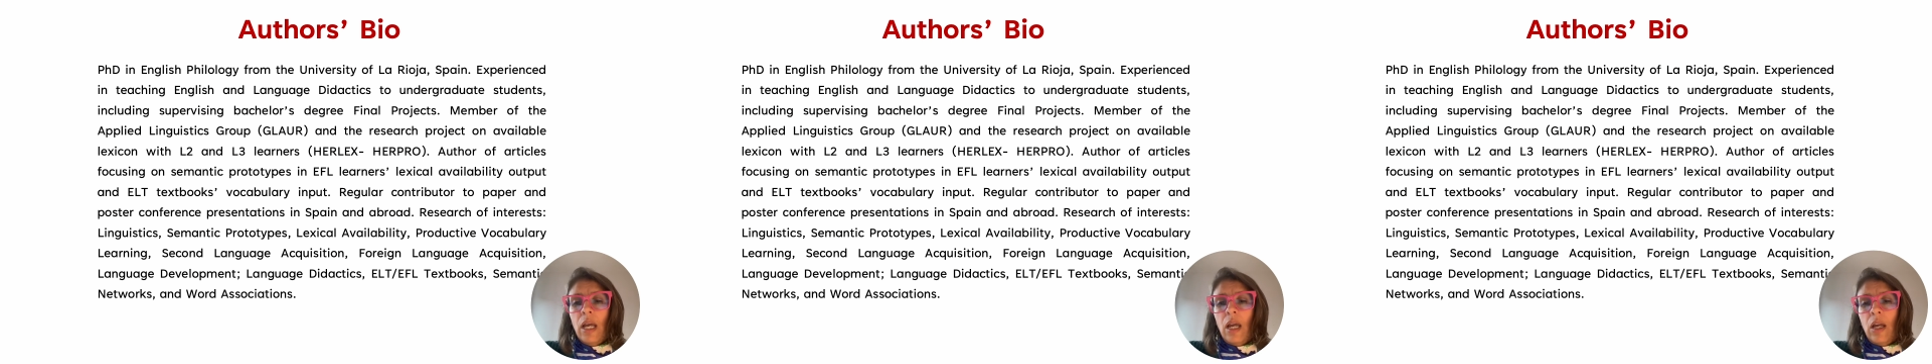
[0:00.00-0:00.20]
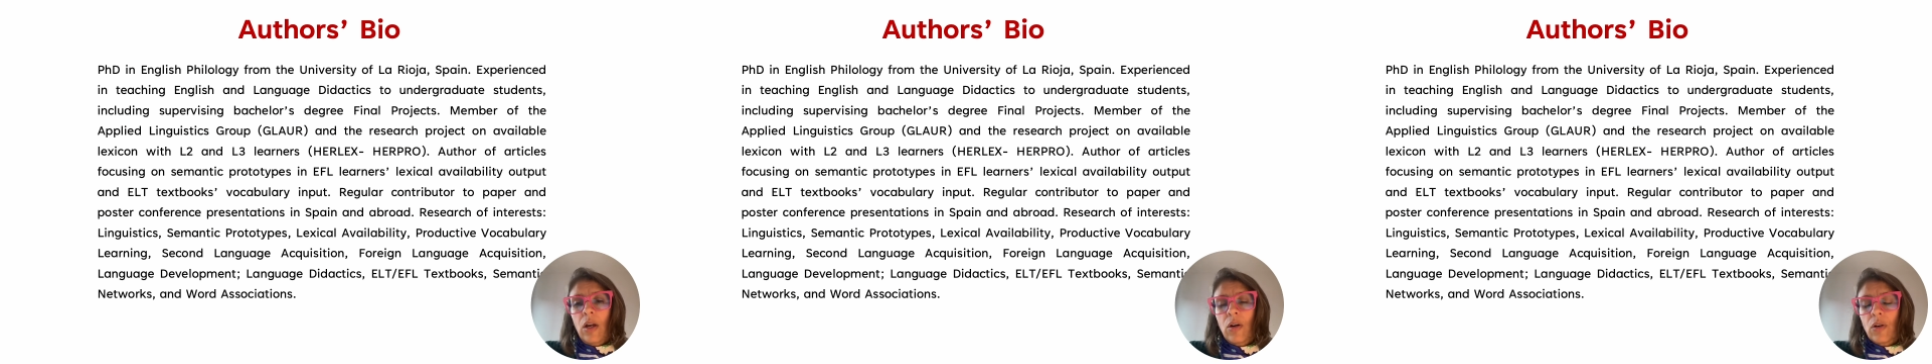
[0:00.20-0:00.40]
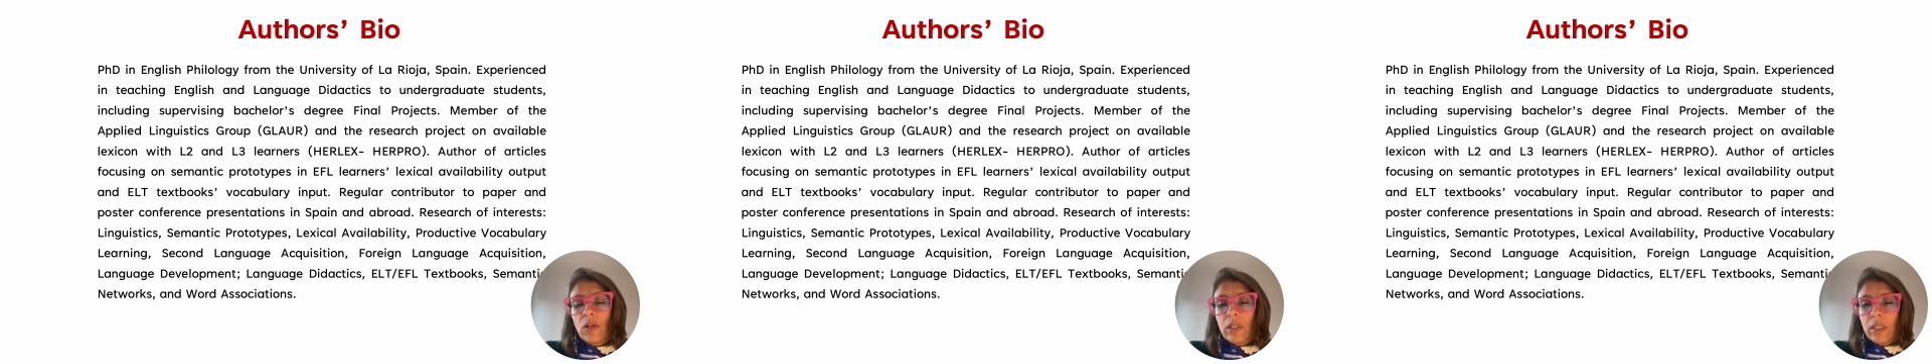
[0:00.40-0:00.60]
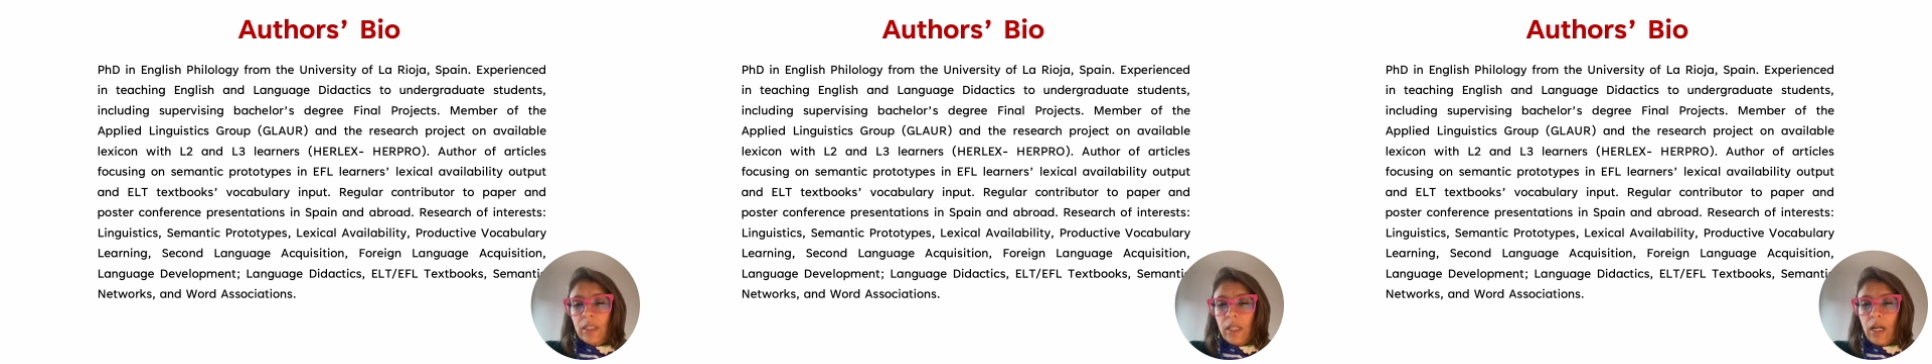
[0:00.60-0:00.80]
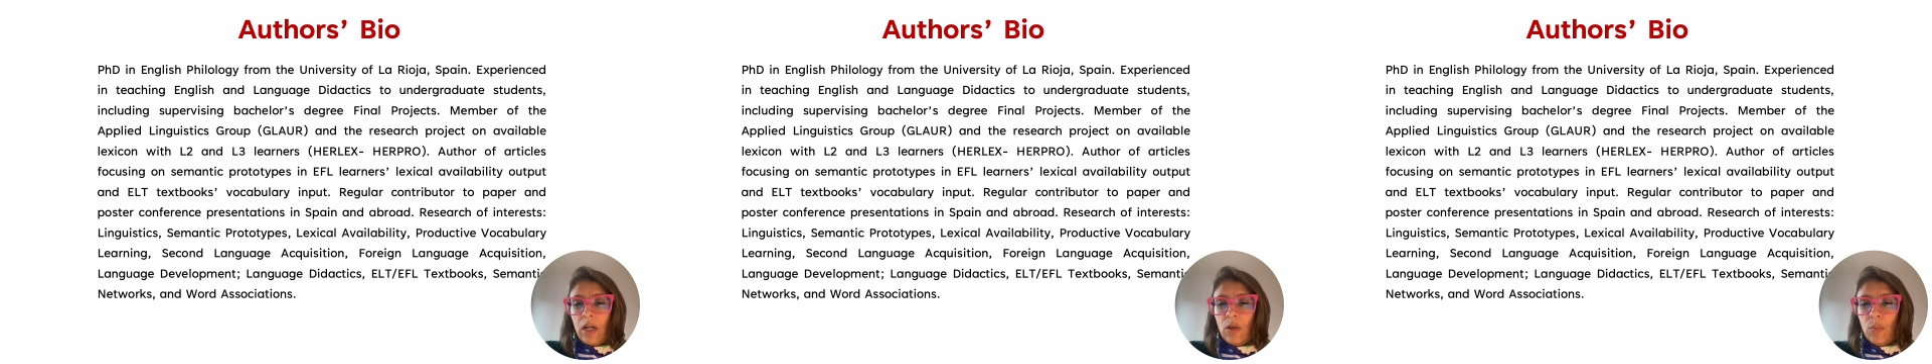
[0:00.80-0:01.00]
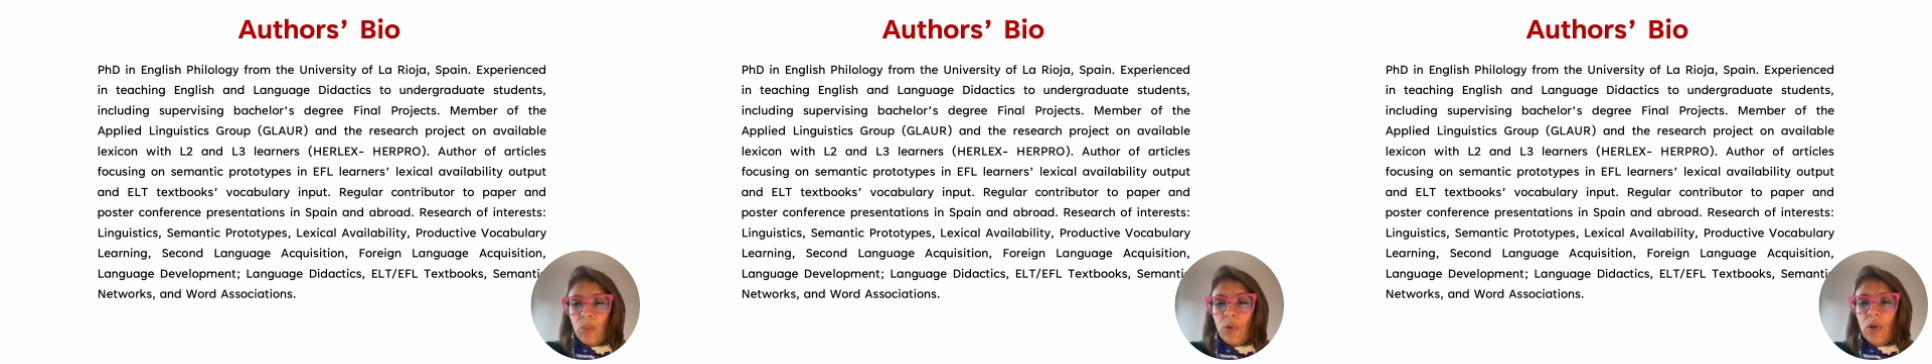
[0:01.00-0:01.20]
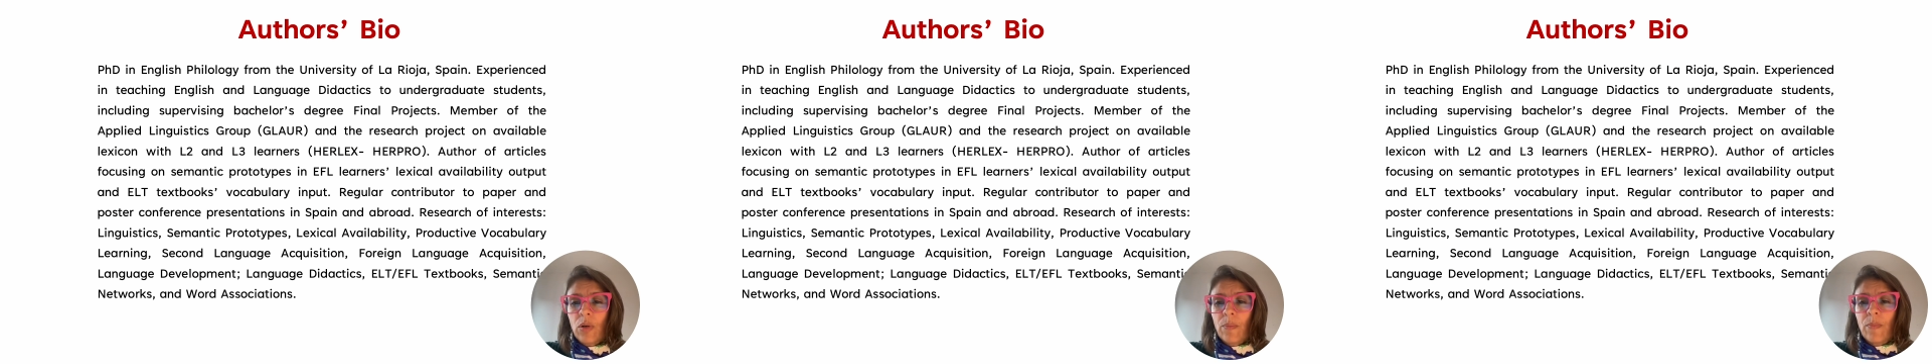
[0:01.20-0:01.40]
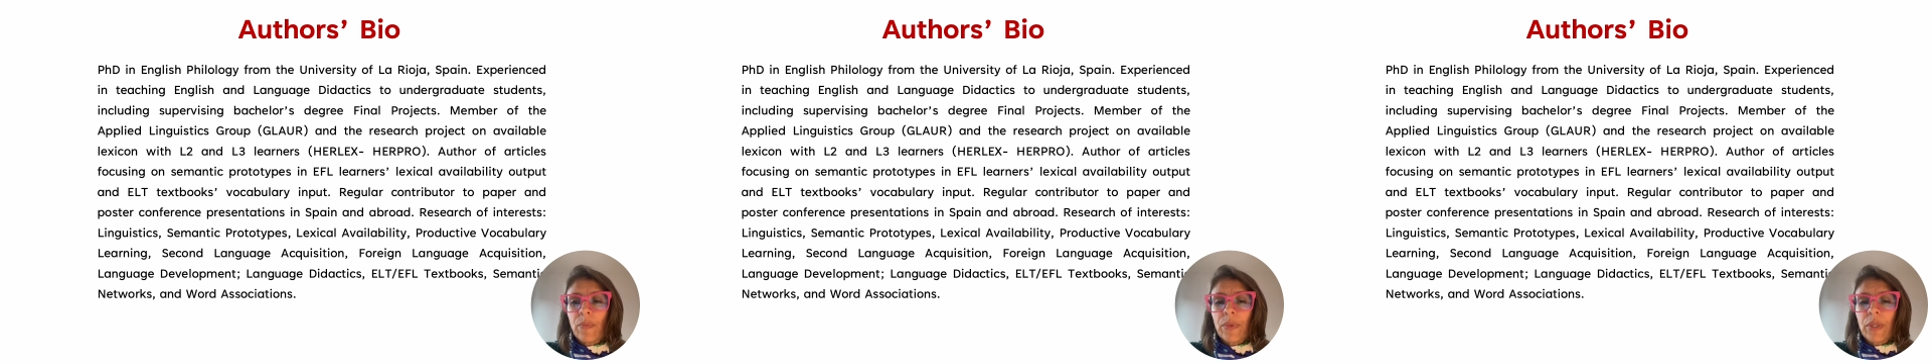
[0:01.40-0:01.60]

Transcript: Herlux Herpro.